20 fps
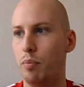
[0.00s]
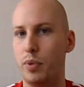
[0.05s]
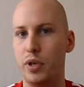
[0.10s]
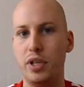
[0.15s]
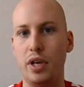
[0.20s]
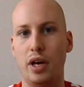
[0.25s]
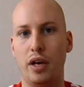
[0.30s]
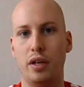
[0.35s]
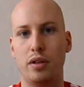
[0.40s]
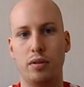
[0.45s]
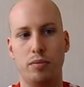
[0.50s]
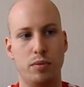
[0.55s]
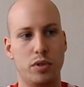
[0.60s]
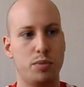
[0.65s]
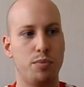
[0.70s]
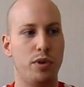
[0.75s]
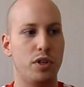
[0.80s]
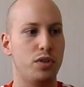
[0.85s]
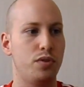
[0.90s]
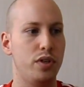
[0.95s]
But yeah,
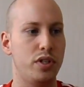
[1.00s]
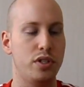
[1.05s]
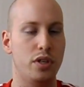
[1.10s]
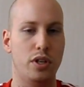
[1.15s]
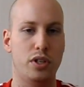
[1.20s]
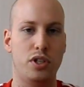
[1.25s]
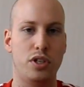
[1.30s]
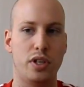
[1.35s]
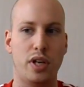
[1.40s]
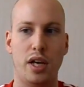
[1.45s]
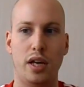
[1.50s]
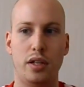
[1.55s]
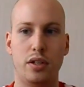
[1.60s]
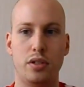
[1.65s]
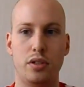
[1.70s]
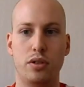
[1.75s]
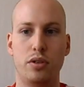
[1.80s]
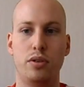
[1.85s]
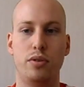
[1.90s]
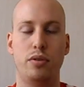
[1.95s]
as much research you
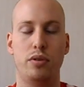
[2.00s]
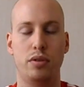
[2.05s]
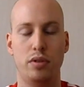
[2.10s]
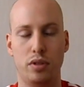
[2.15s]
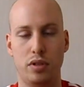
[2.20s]
can do,